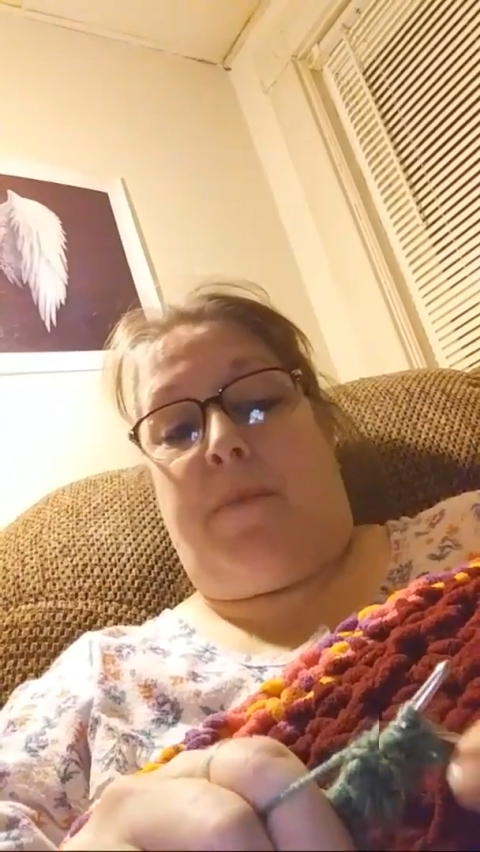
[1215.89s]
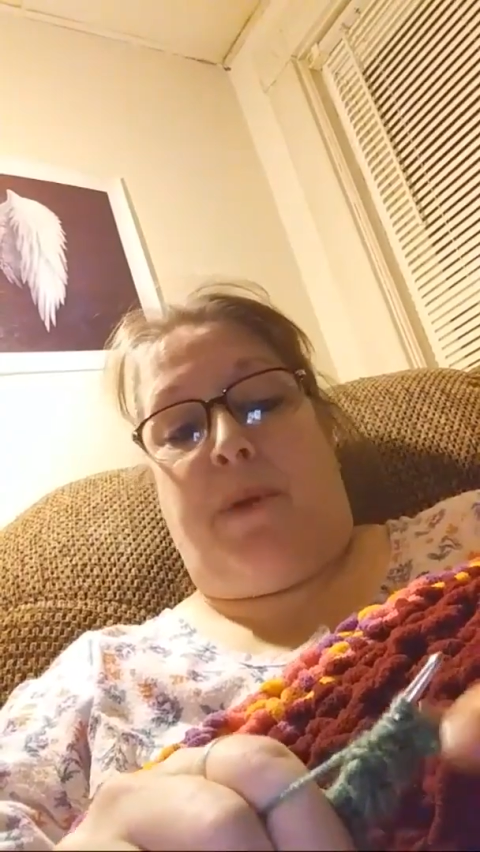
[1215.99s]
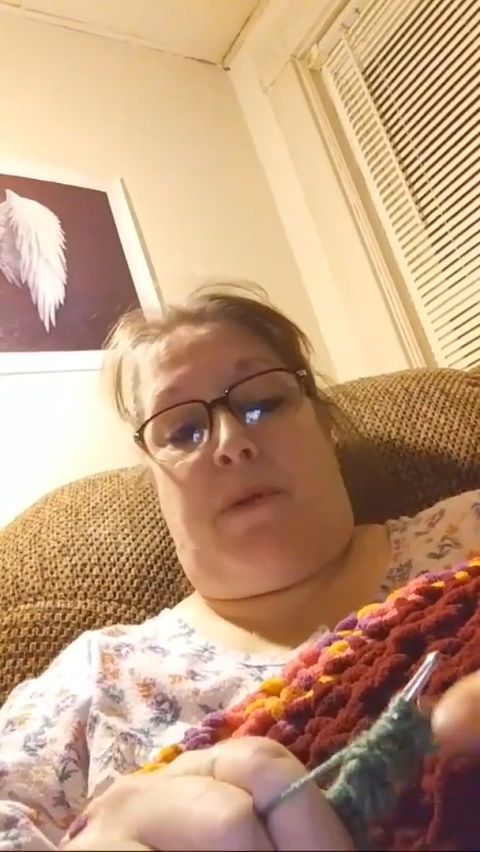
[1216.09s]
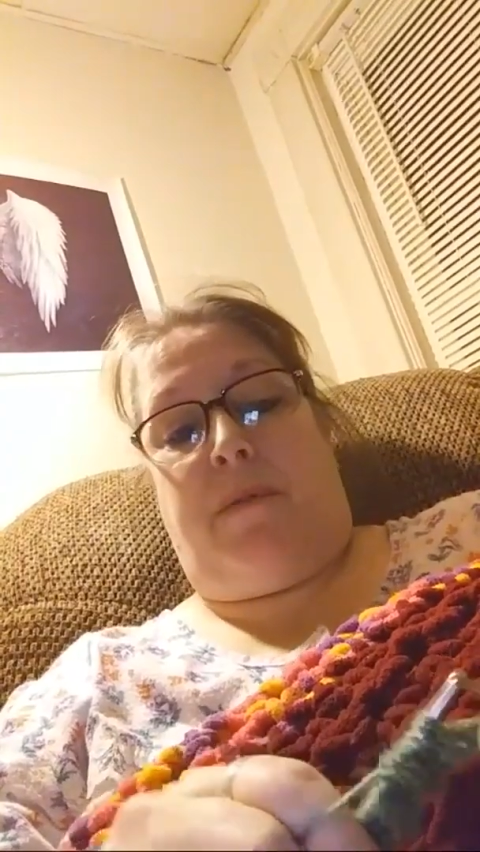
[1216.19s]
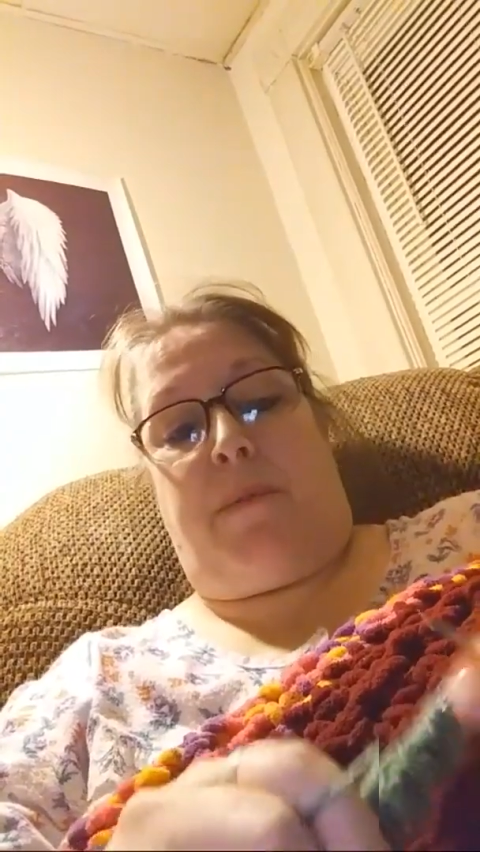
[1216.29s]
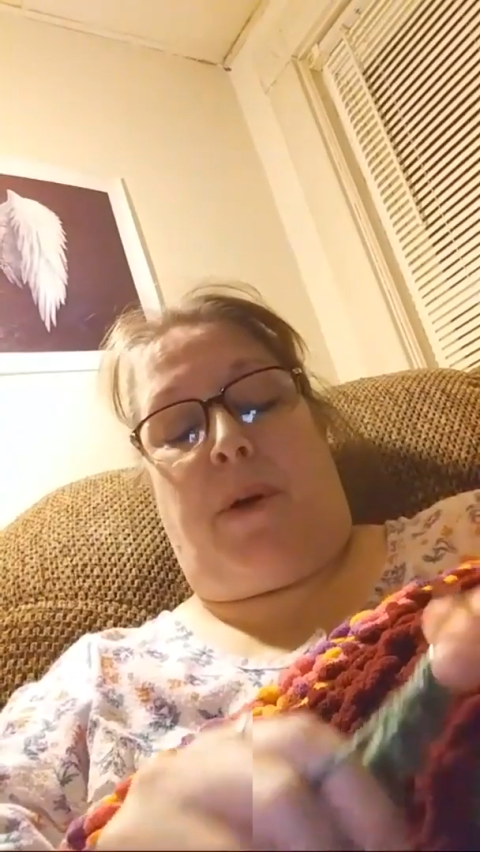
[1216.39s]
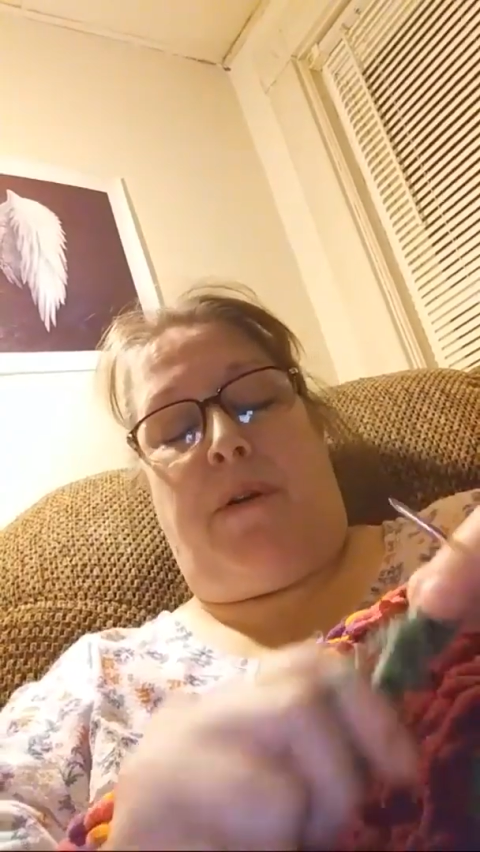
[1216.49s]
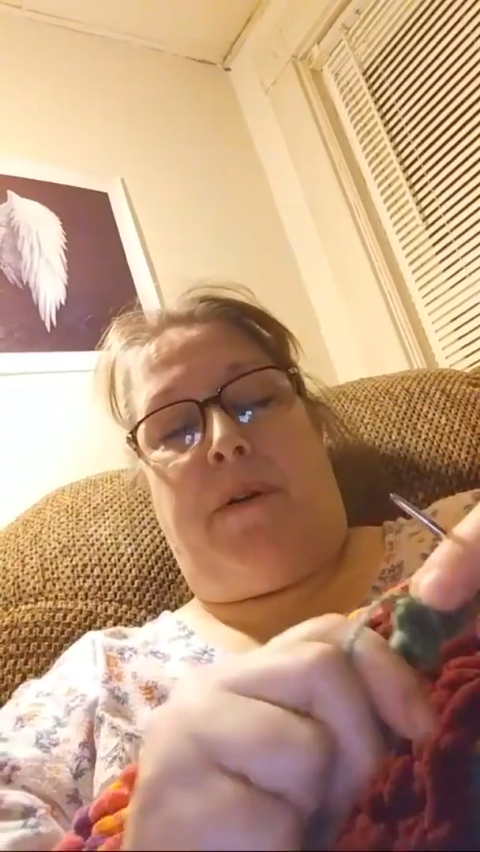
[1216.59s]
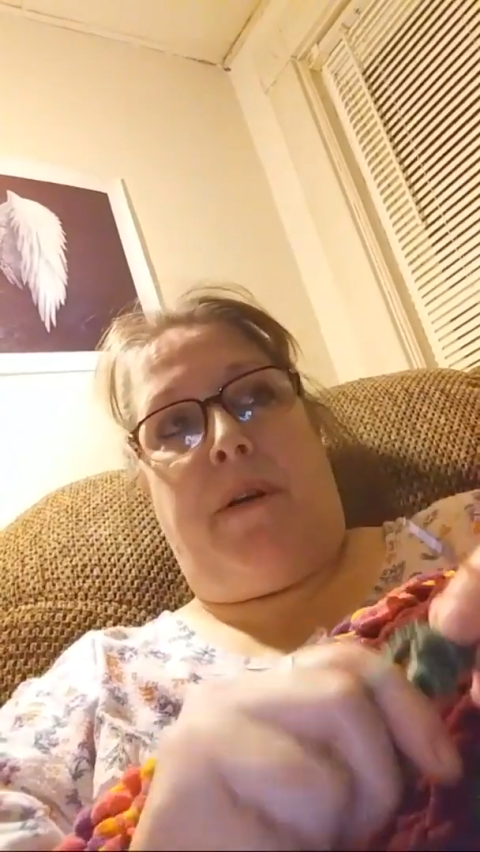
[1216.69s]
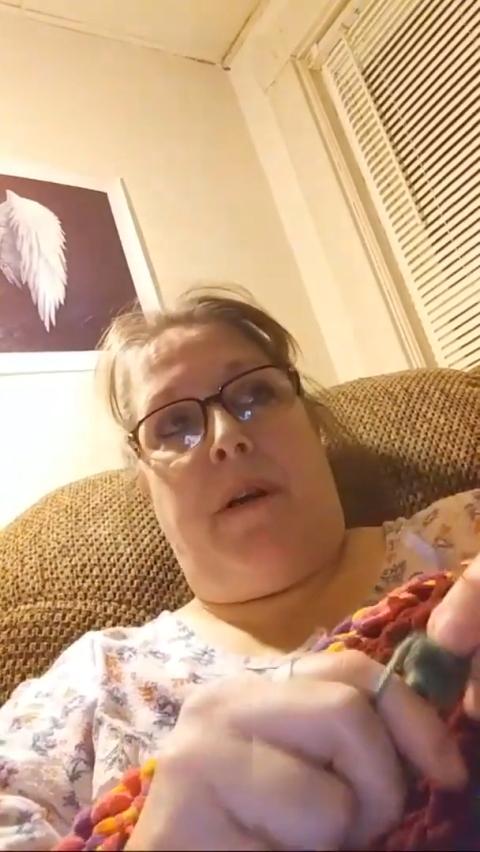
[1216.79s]
smart,
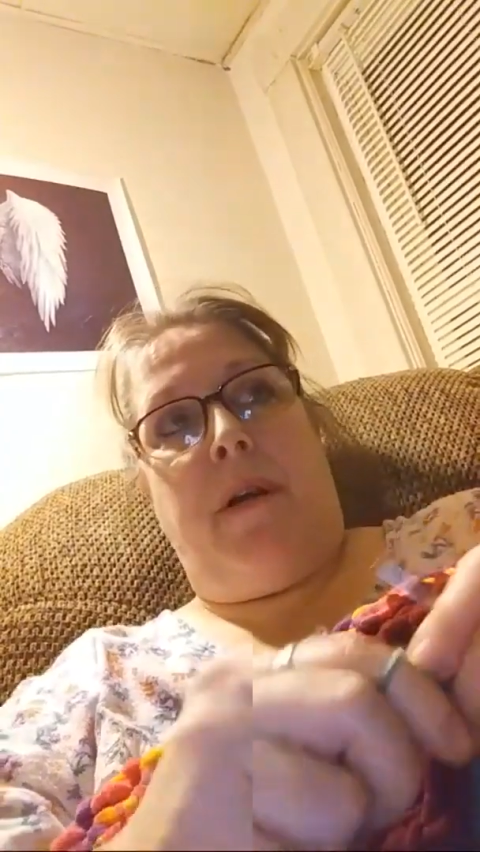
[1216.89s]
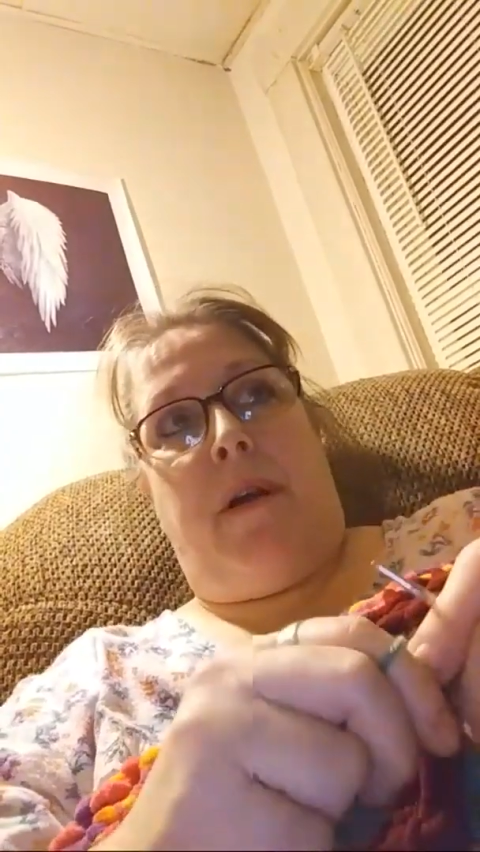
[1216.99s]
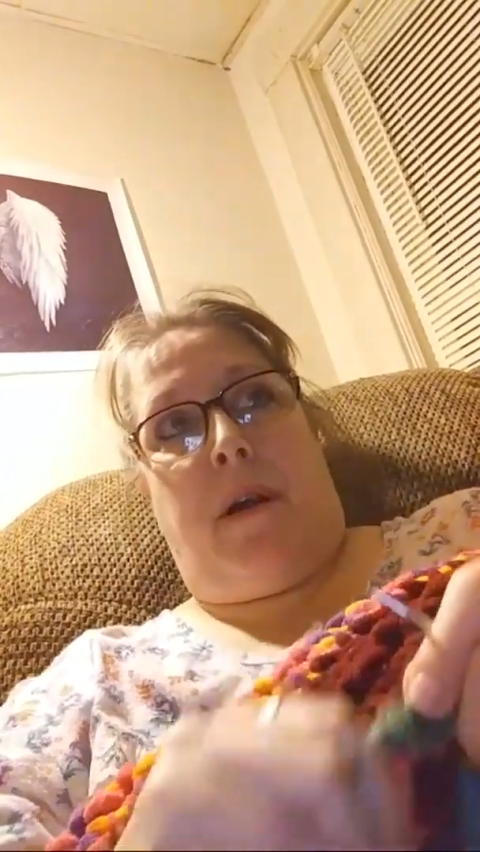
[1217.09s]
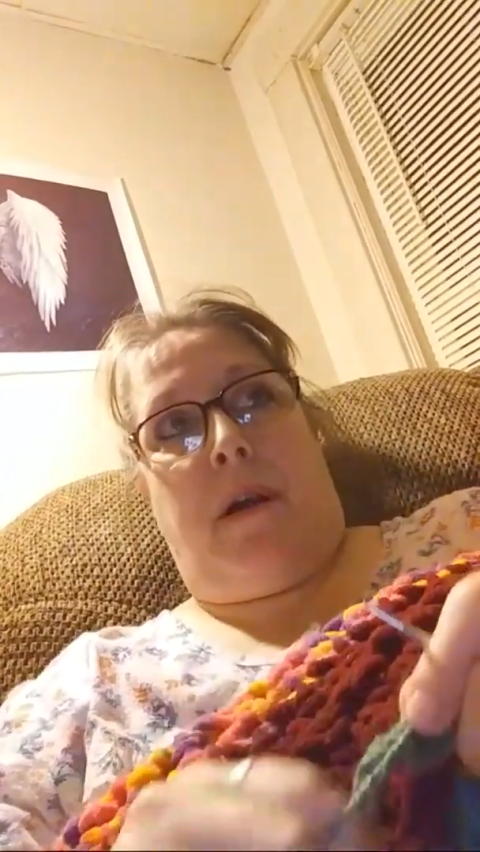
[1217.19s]
beautiful bird.